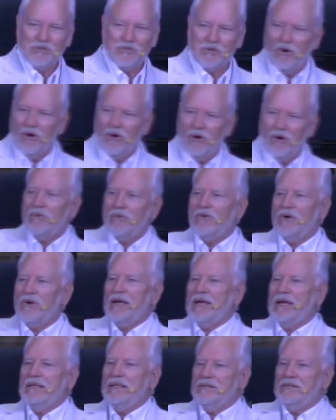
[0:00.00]
you're all
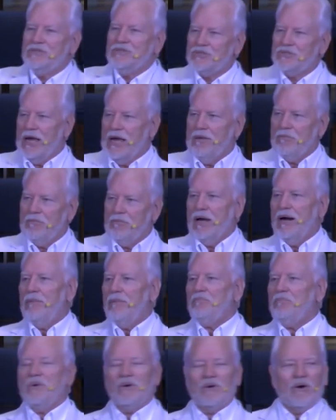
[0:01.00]
drinking the same
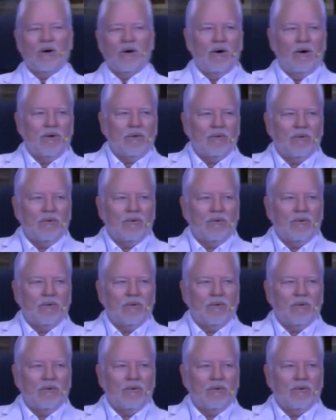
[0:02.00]
cup, you're all